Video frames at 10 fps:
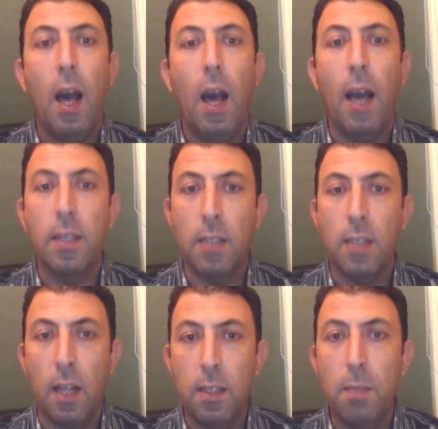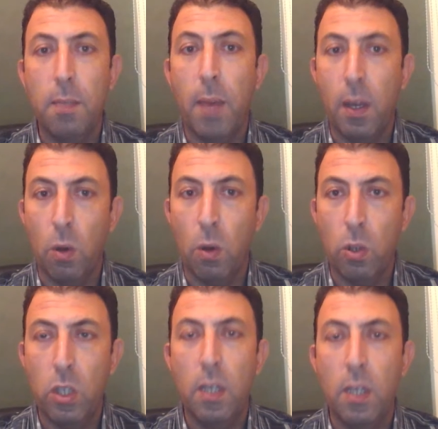I studied
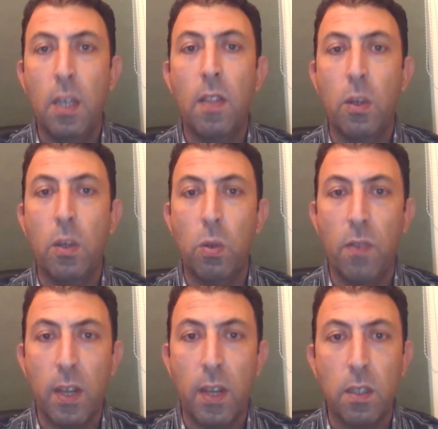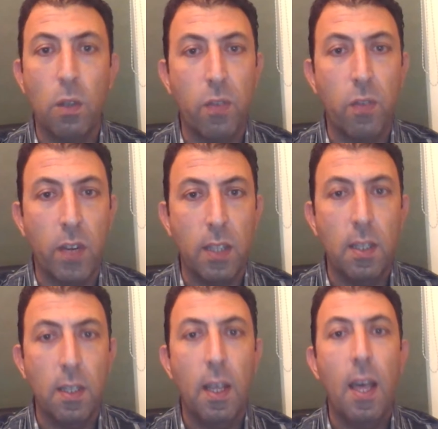biology in the University of
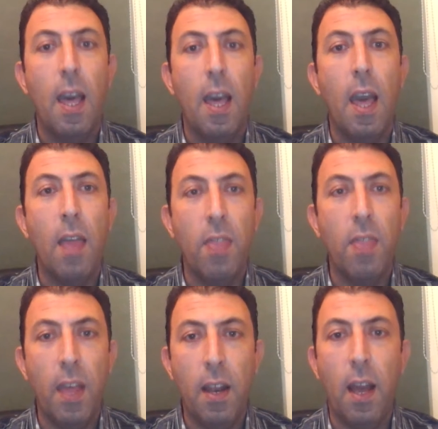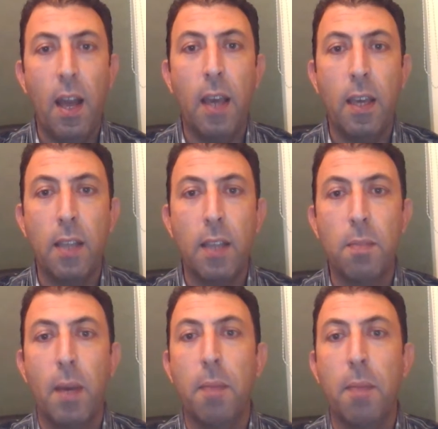Crete, and then I
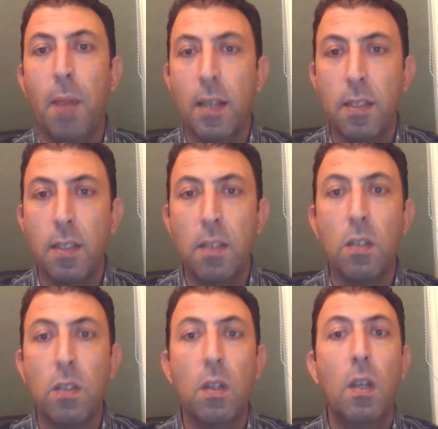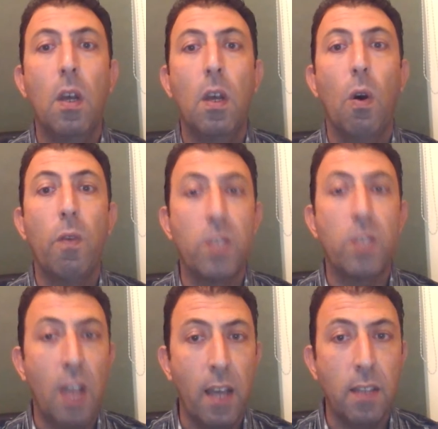had my Master's of
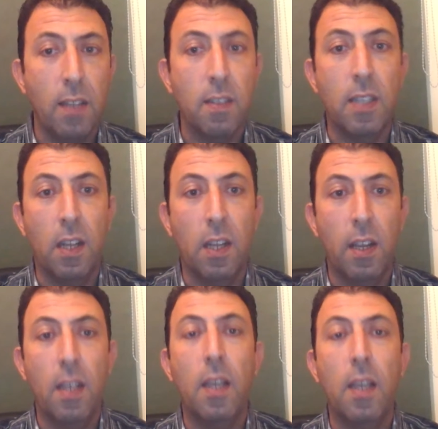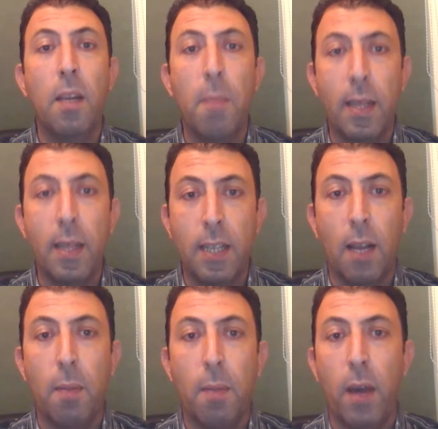Science degree in
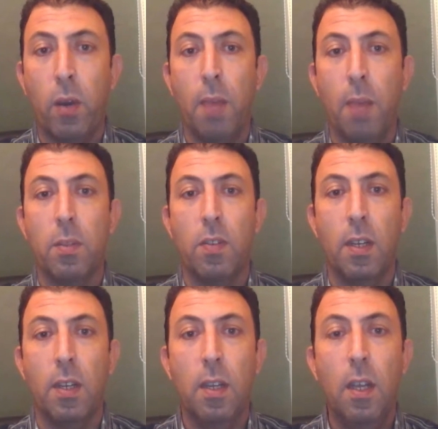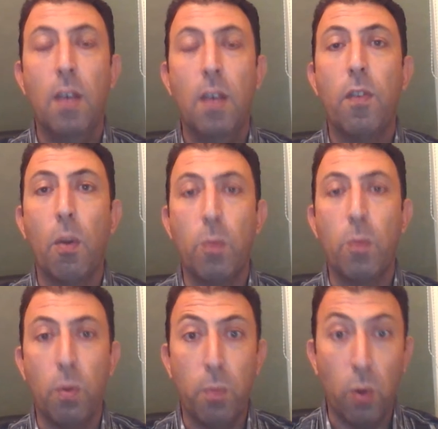medical biochemistry from
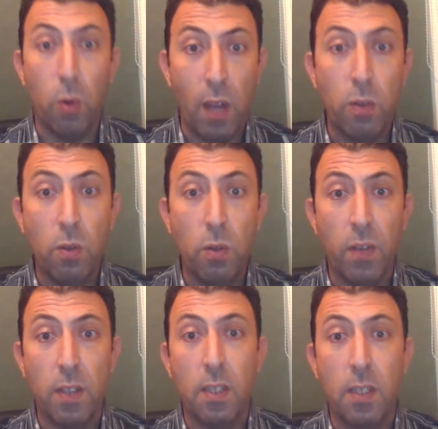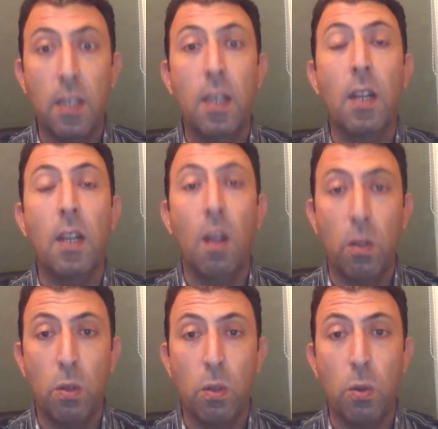Brunel University in
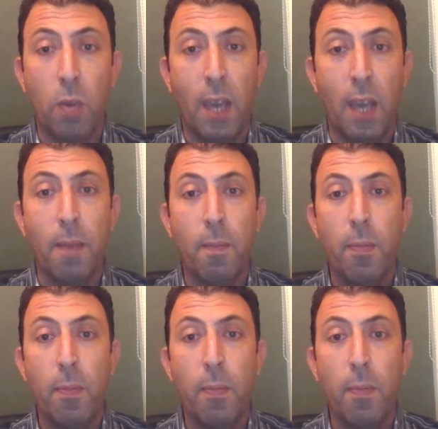London, UK.